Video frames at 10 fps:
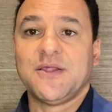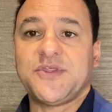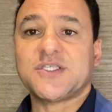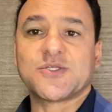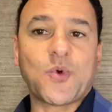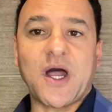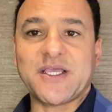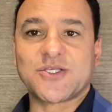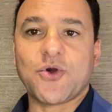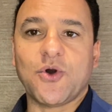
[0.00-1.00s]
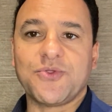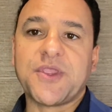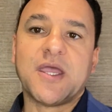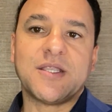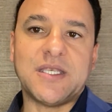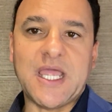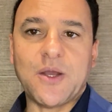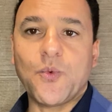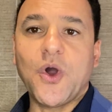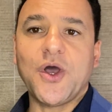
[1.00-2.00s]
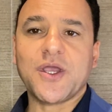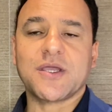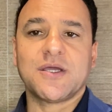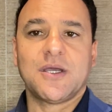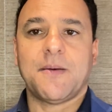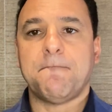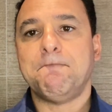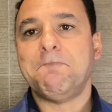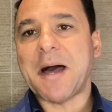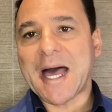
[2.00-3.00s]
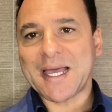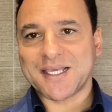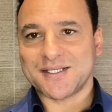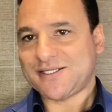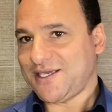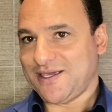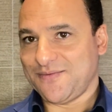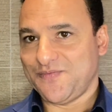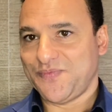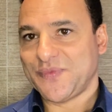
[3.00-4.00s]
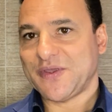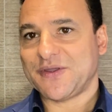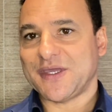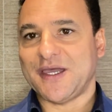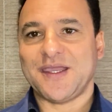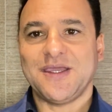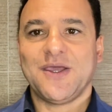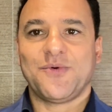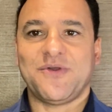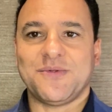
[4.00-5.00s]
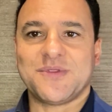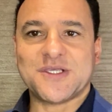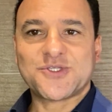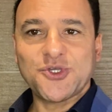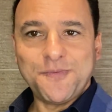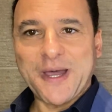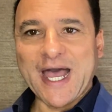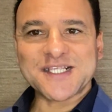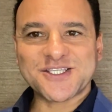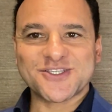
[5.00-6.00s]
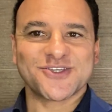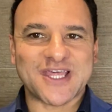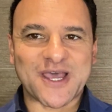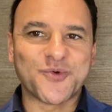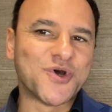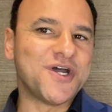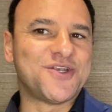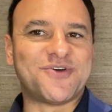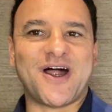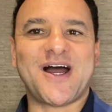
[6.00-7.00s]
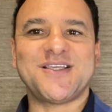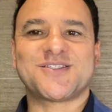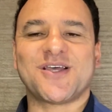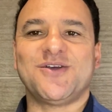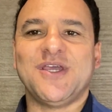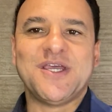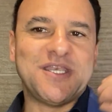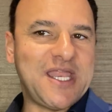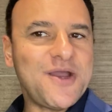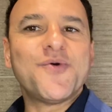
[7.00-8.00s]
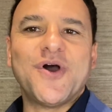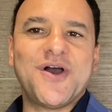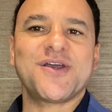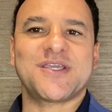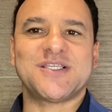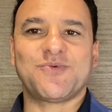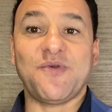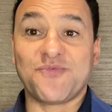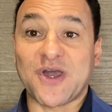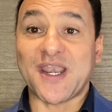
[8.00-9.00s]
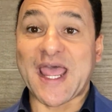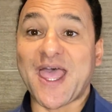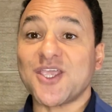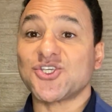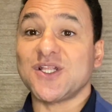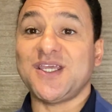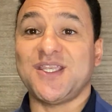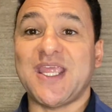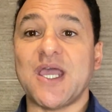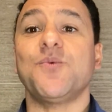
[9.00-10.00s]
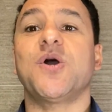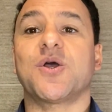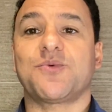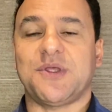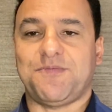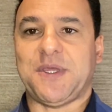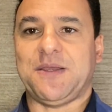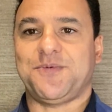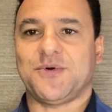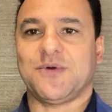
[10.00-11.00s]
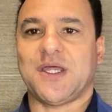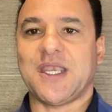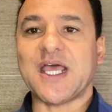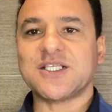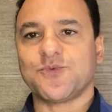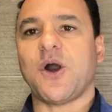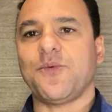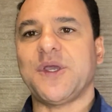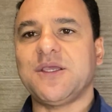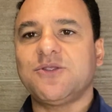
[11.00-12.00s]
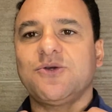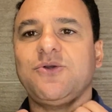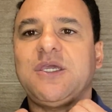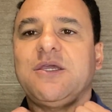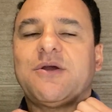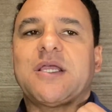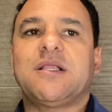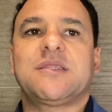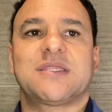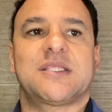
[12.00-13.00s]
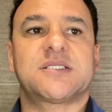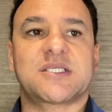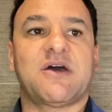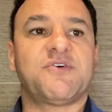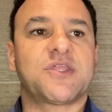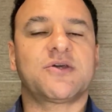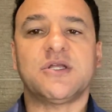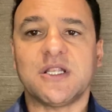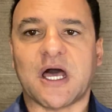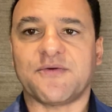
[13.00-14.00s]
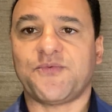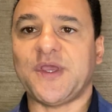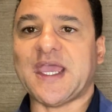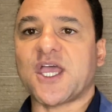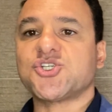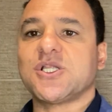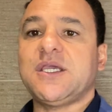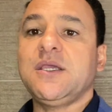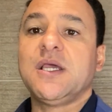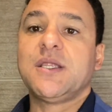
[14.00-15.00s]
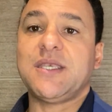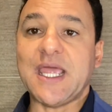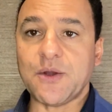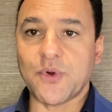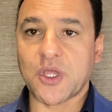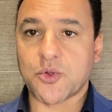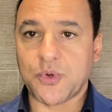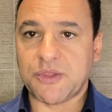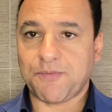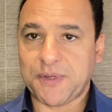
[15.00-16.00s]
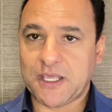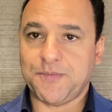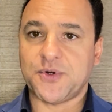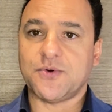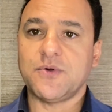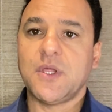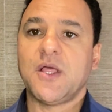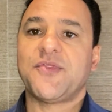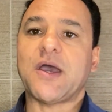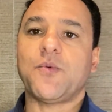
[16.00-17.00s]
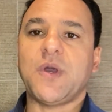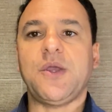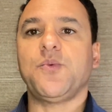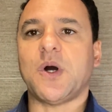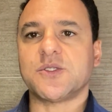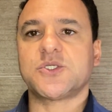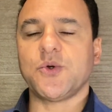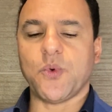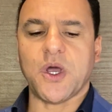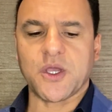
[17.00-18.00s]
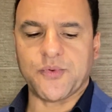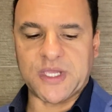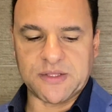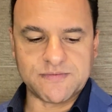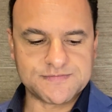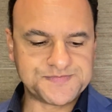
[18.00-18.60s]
This is why it's called network marketing. Okay, there's two parts to that word, right? So network is we've got to actually network with people. And that's what we do here at Discover the Good Life. We actually network with people that we want to work with.